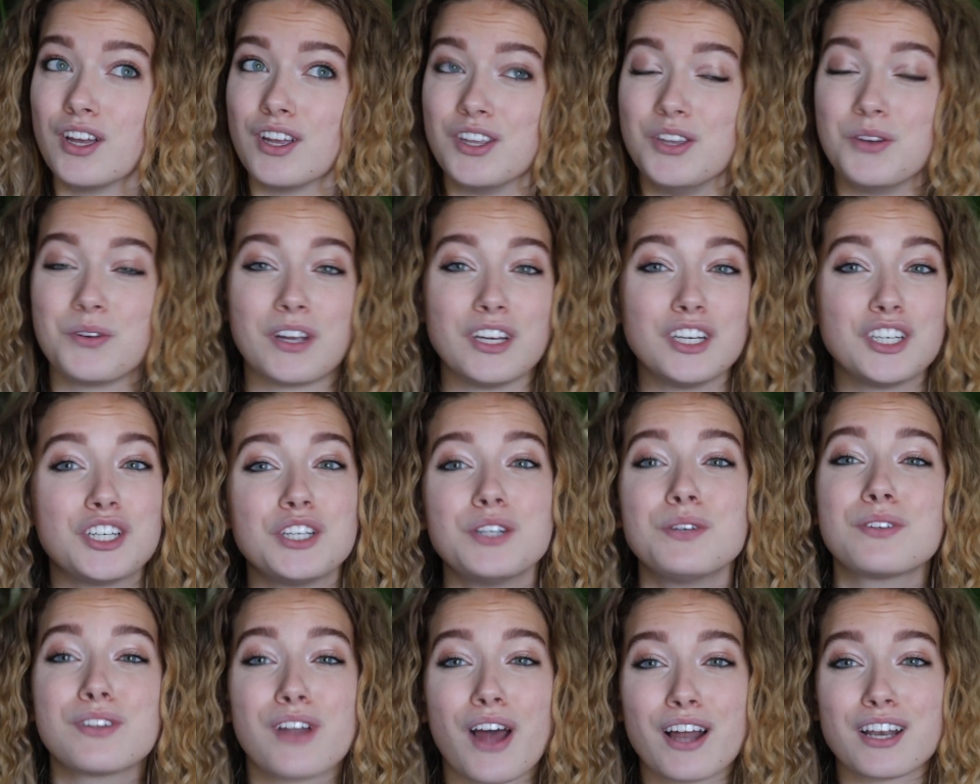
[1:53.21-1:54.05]
you can
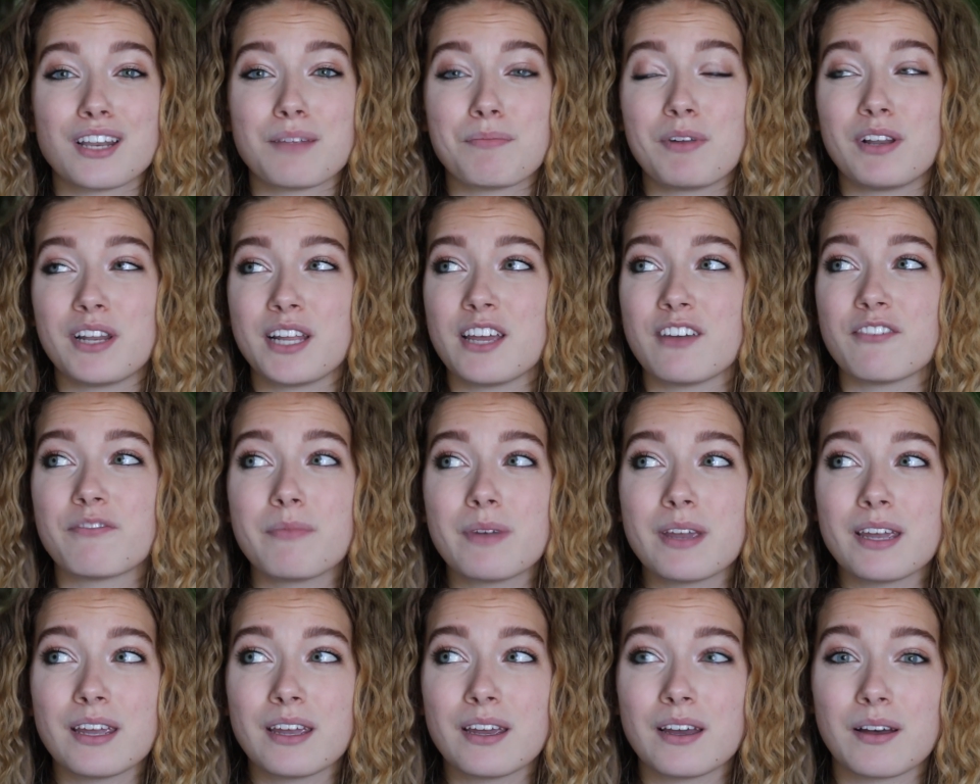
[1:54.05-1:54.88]
choose not to believe
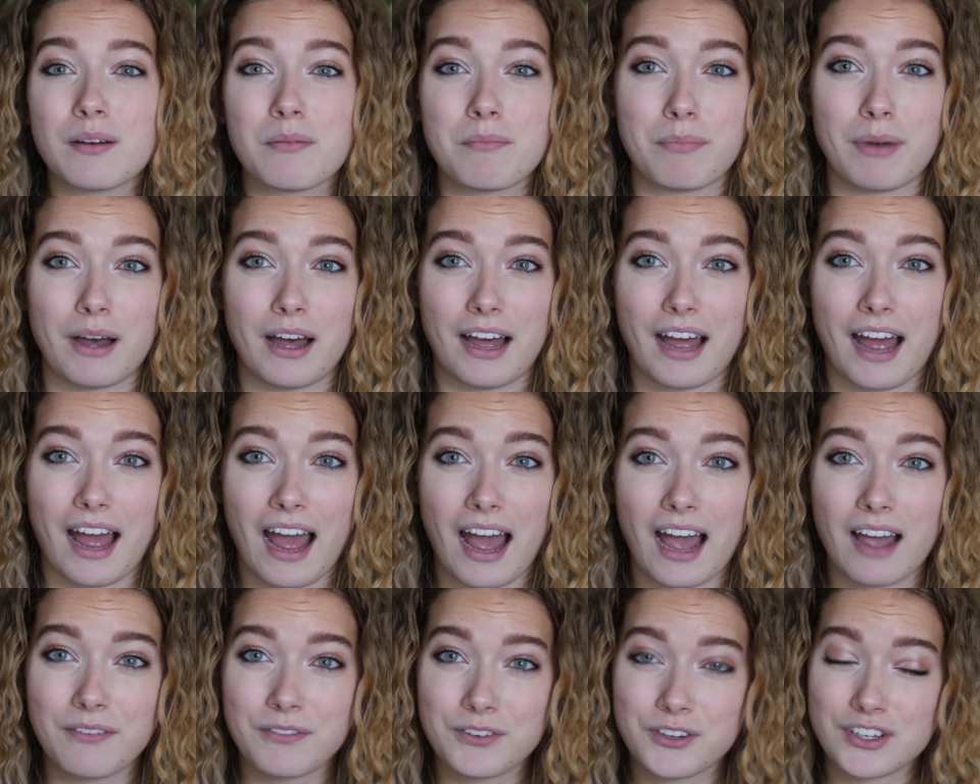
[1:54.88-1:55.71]
me, but
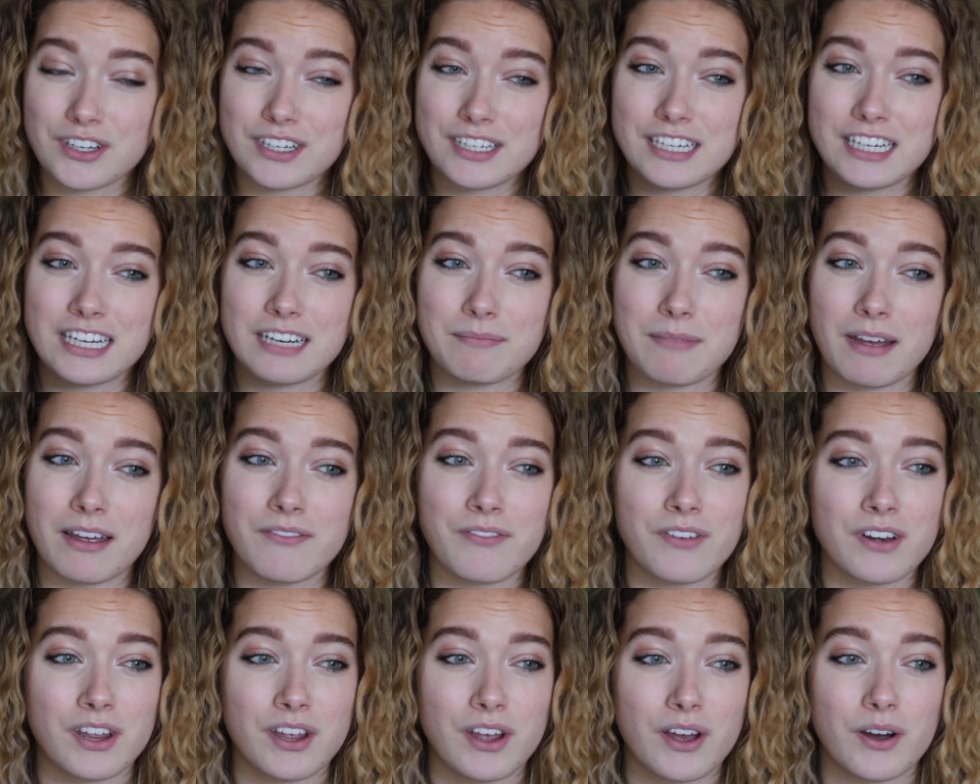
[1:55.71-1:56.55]
after seeing my
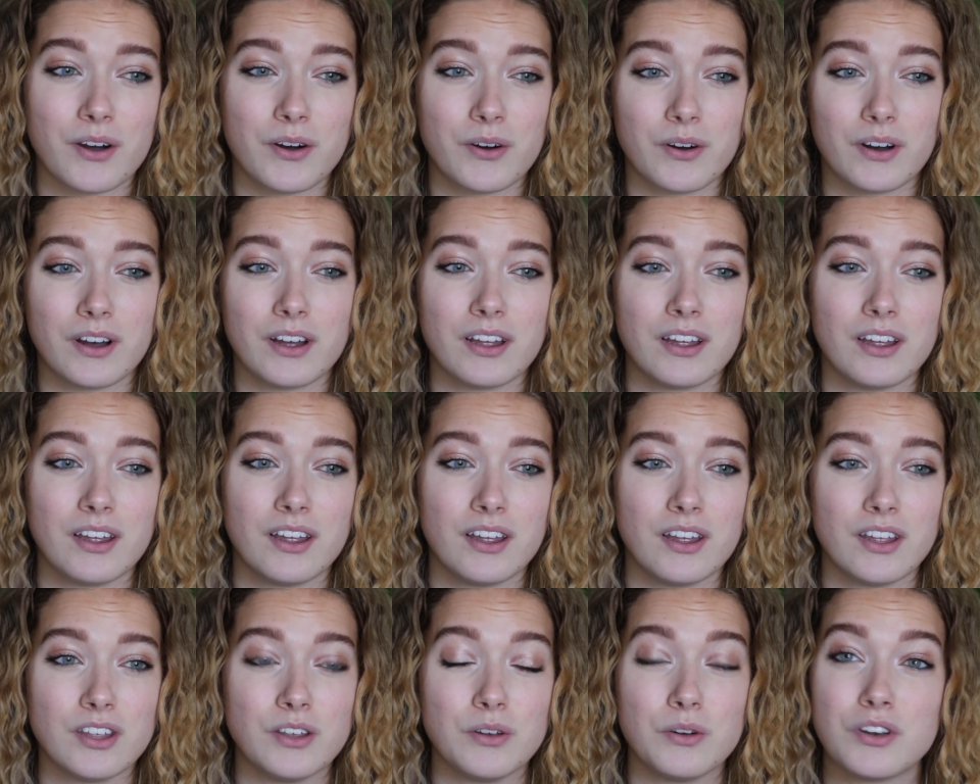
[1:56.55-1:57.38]
video,
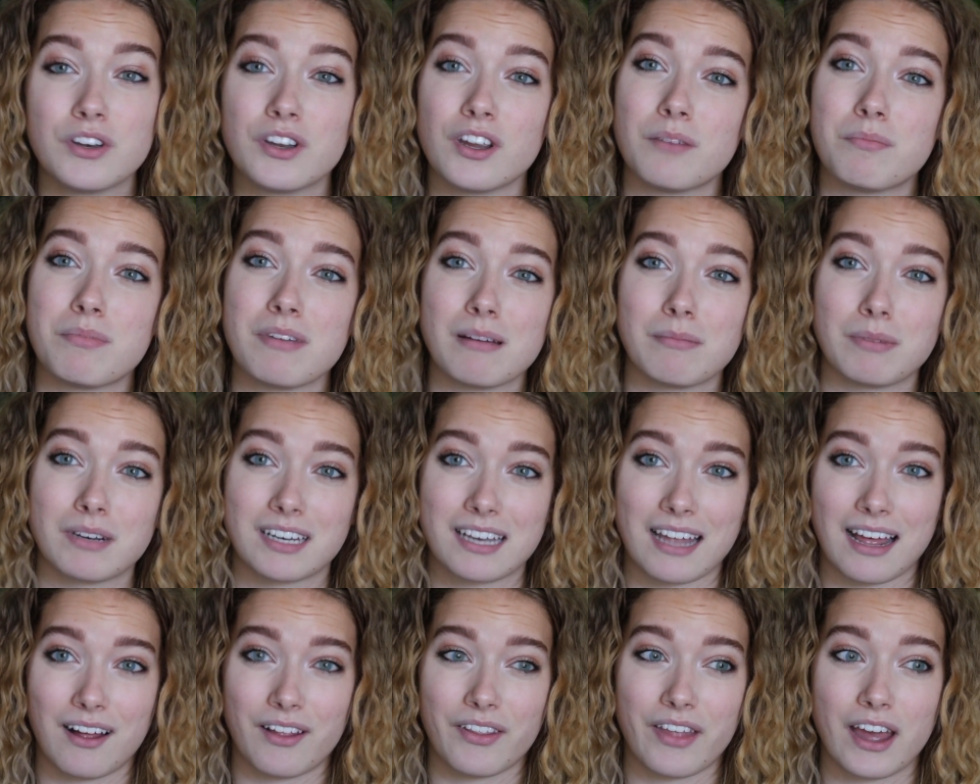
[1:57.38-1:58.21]
you should be able to
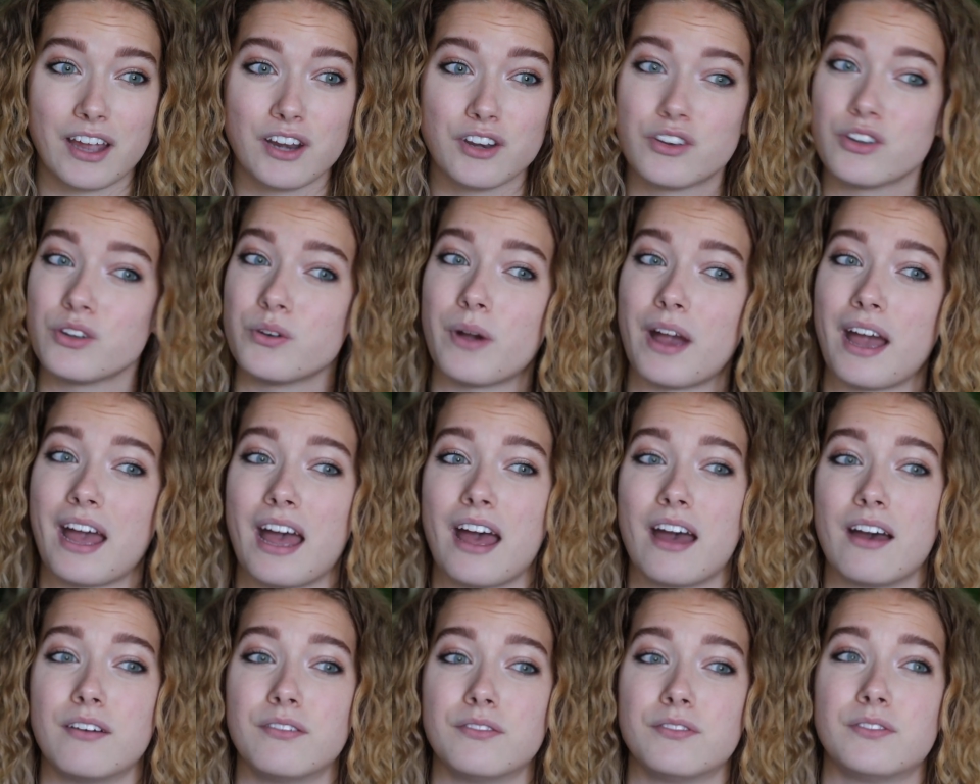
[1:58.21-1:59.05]
tell that I do
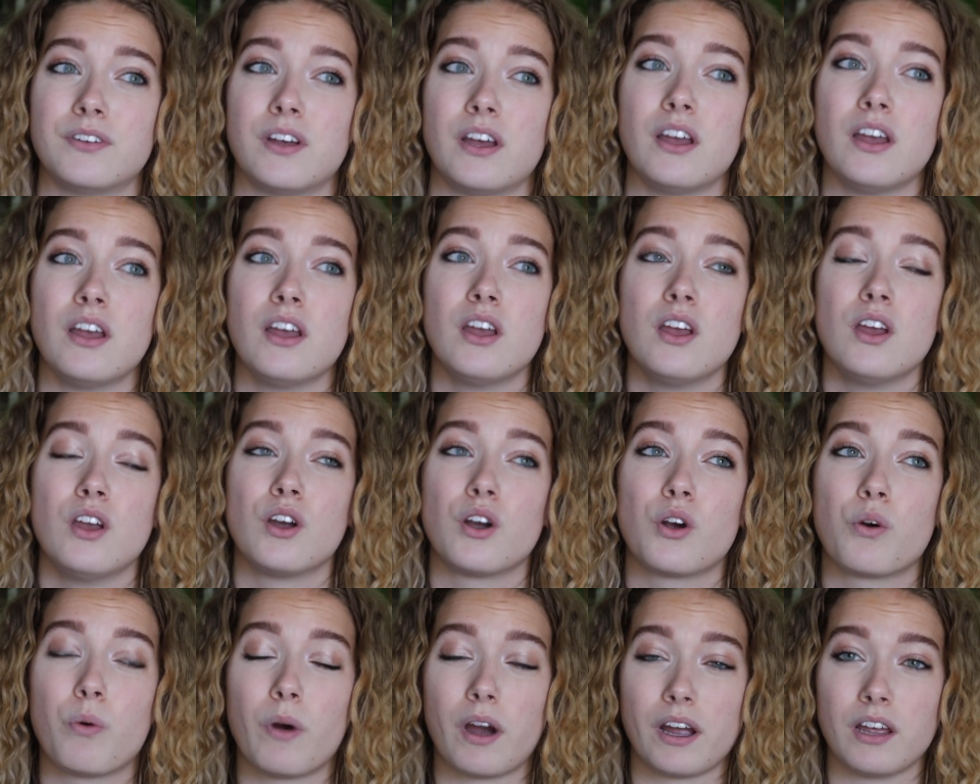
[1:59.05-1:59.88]
have
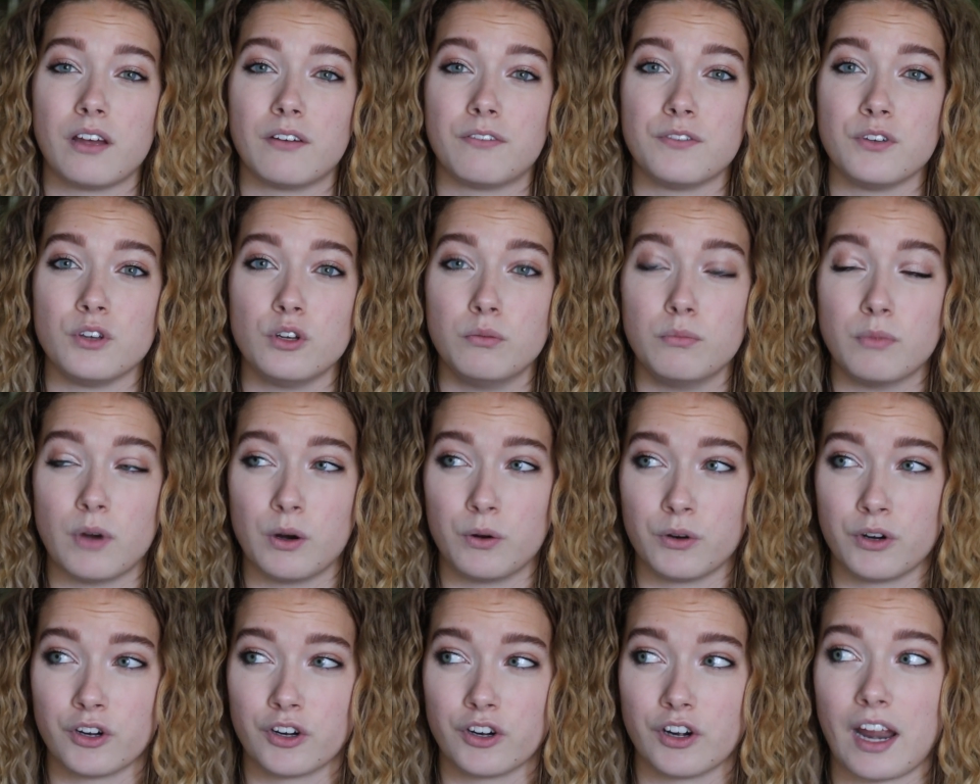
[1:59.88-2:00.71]
quite a few
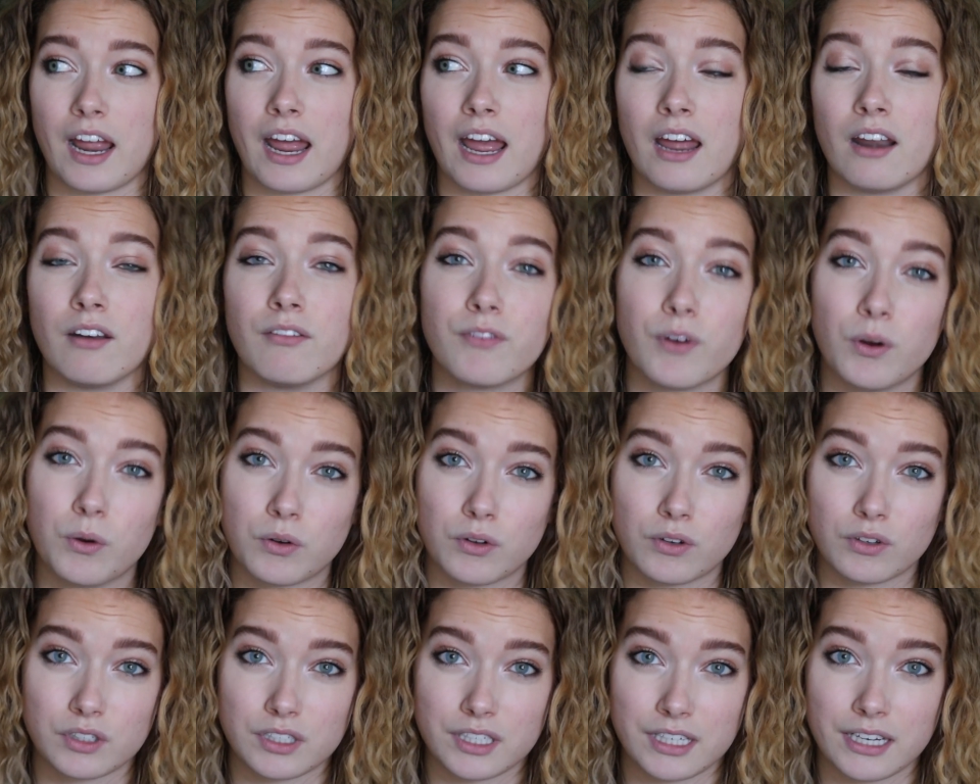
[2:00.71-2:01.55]
motor and
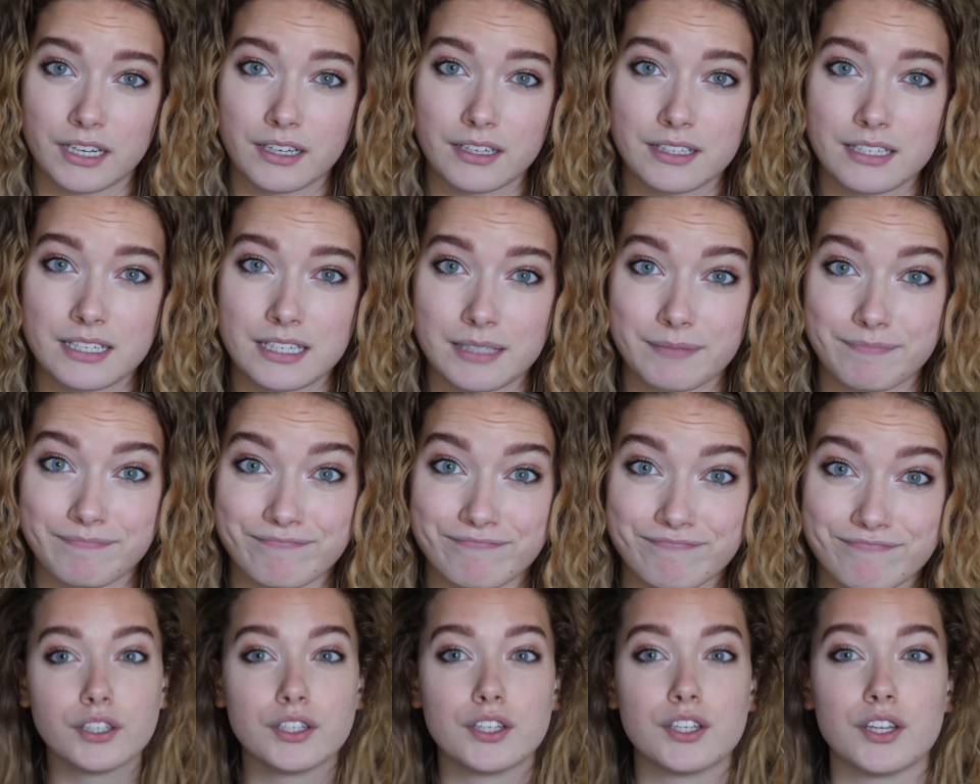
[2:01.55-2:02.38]
vocal tics.
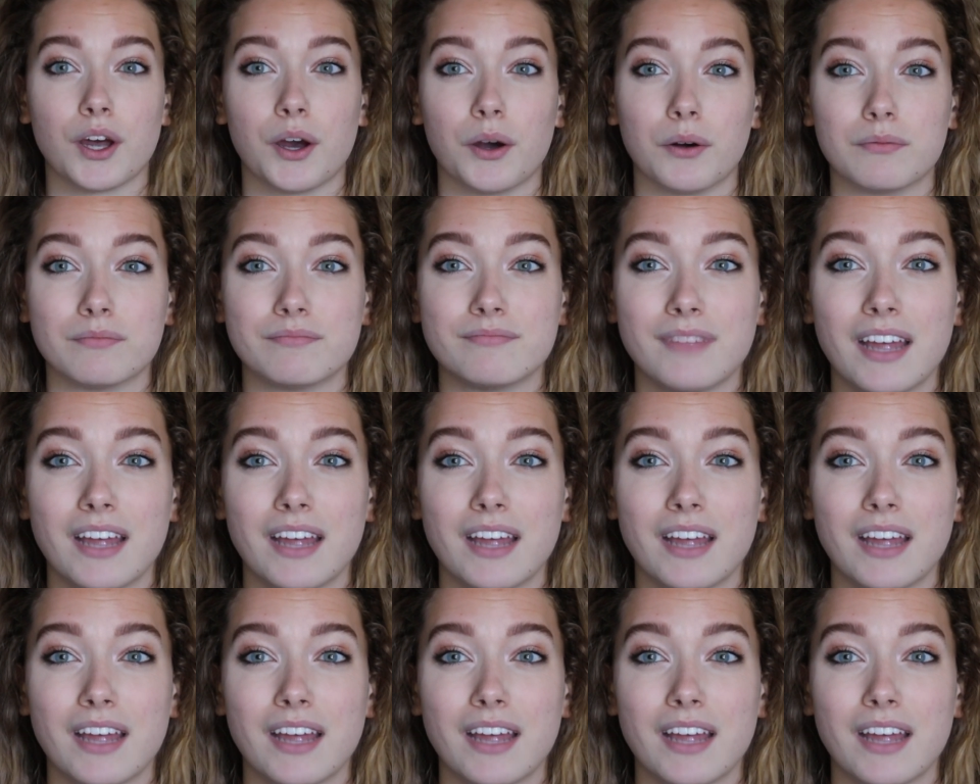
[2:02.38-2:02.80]
So